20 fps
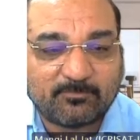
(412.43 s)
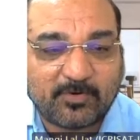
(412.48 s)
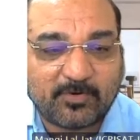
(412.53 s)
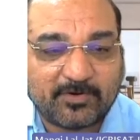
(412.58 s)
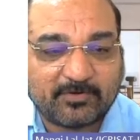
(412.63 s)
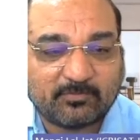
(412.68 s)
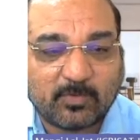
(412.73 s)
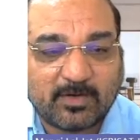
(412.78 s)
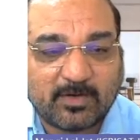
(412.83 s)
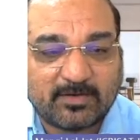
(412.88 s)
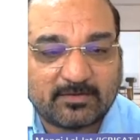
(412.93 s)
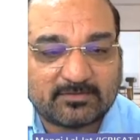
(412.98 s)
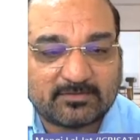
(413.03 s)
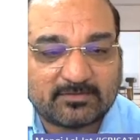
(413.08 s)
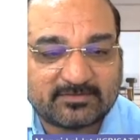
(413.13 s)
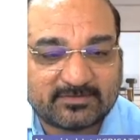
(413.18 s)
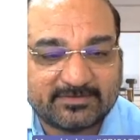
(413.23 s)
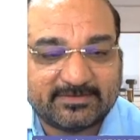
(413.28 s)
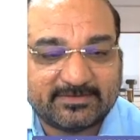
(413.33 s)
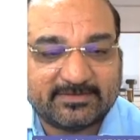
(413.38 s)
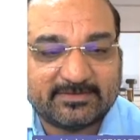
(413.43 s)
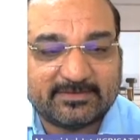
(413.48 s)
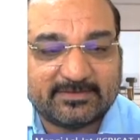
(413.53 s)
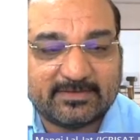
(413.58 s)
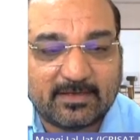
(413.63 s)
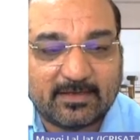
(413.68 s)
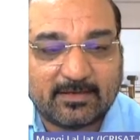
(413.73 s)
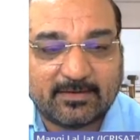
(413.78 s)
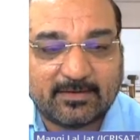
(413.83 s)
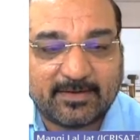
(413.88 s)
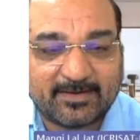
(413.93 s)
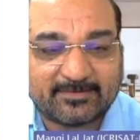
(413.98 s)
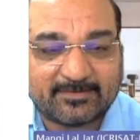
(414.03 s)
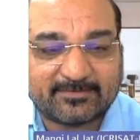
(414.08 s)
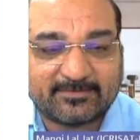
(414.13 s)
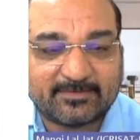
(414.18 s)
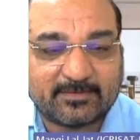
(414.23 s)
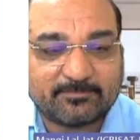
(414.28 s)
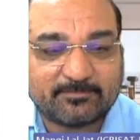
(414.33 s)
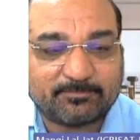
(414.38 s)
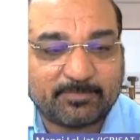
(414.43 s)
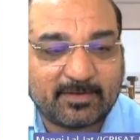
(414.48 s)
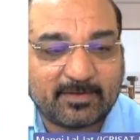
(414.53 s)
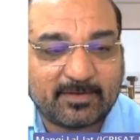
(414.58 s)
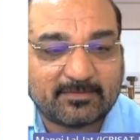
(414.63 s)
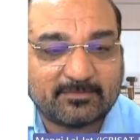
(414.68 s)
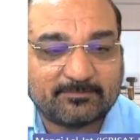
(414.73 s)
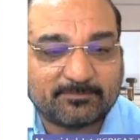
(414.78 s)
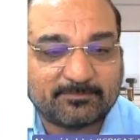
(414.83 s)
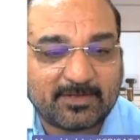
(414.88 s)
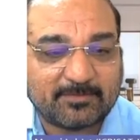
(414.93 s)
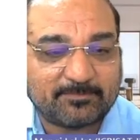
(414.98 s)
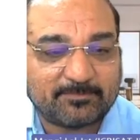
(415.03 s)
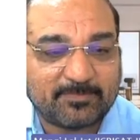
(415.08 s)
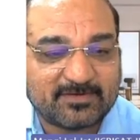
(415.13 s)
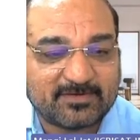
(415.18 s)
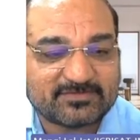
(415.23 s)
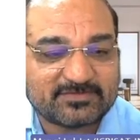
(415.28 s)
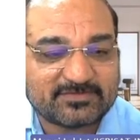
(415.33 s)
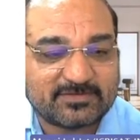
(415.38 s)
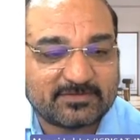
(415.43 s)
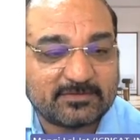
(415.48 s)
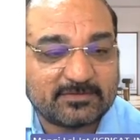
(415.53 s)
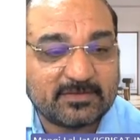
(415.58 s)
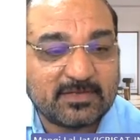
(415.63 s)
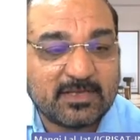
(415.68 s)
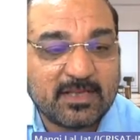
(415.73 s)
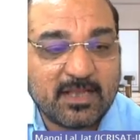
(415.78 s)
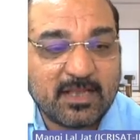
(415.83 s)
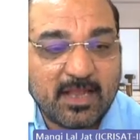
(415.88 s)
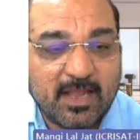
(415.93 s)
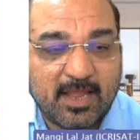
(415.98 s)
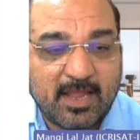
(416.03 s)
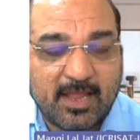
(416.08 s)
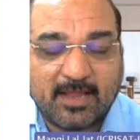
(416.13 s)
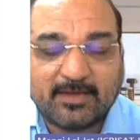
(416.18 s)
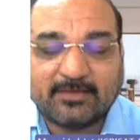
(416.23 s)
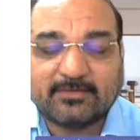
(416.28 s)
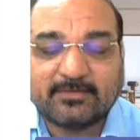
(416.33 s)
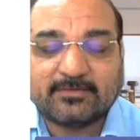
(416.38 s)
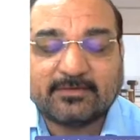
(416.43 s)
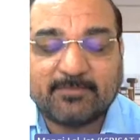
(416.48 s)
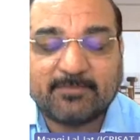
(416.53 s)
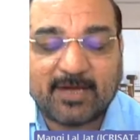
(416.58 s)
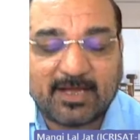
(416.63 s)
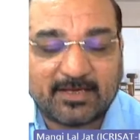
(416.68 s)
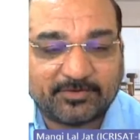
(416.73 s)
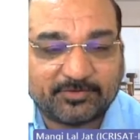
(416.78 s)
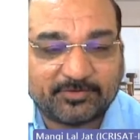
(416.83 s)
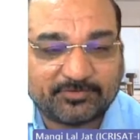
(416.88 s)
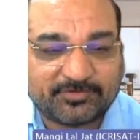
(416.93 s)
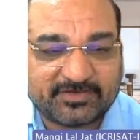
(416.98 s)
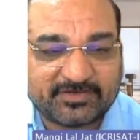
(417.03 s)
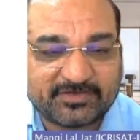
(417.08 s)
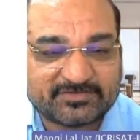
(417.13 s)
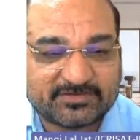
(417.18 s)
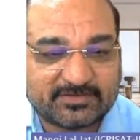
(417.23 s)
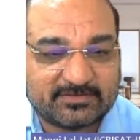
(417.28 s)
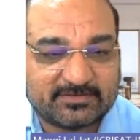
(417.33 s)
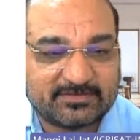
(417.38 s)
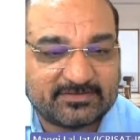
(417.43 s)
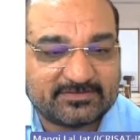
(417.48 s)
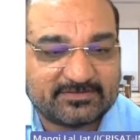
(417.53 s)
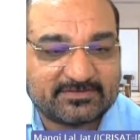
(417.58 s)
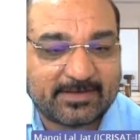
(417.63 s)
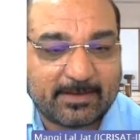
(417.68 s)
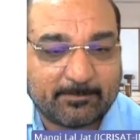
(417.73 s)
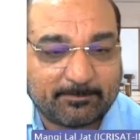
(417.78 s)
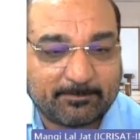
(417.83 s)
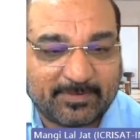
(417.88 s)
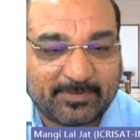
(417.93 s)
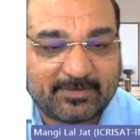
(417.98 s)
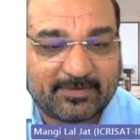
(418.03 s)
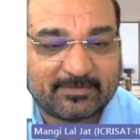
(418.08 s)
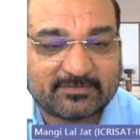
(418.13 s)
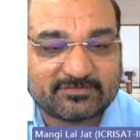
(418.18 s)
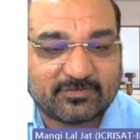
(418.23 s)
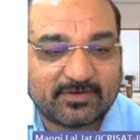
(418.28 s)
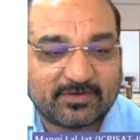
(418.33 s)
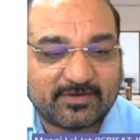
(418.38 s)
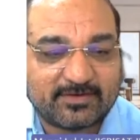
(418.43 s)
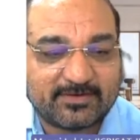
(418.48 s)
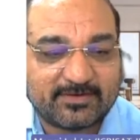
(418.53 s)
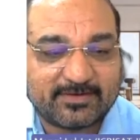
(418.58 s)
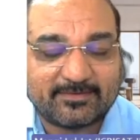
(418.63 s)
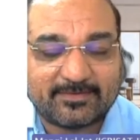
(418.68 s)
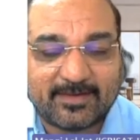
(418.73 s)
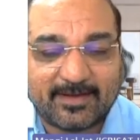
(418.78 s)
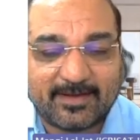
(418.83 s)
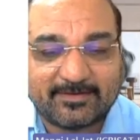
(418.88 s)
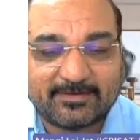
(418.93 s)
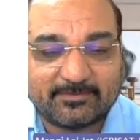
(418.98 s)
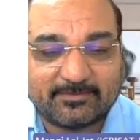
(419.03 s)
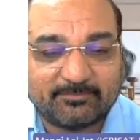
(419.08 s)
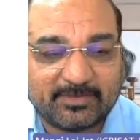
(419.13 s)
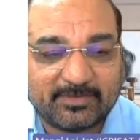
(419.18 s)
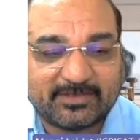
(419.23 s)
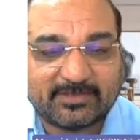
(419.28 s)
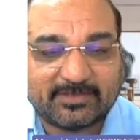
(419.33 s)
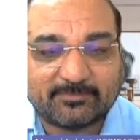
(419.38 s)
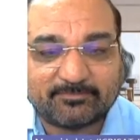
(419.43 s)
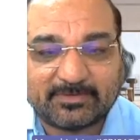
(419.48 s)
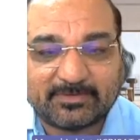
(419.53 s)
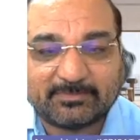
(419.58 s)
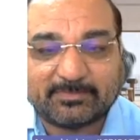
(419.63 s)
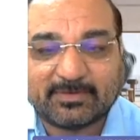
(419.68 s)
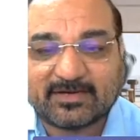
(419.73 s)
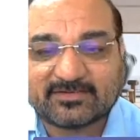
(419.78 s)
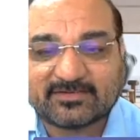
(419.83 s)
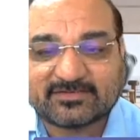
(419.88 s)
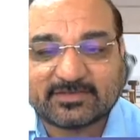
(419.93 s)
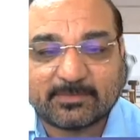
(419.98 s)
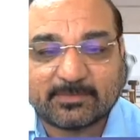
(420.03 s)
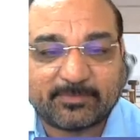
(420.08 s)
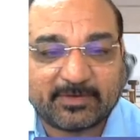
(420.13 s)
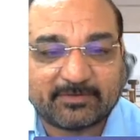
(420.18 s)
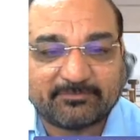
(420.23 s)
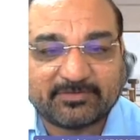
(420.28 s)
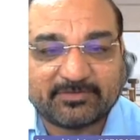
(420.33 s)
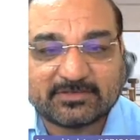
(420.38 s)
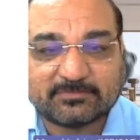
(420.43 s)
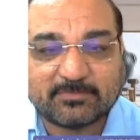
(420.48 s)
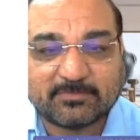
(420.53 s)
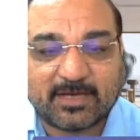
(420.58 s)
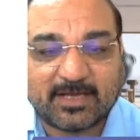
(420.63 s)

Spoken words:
0.13 hectare per person, and the malnutrition is rampant. So 190 million people are suffering with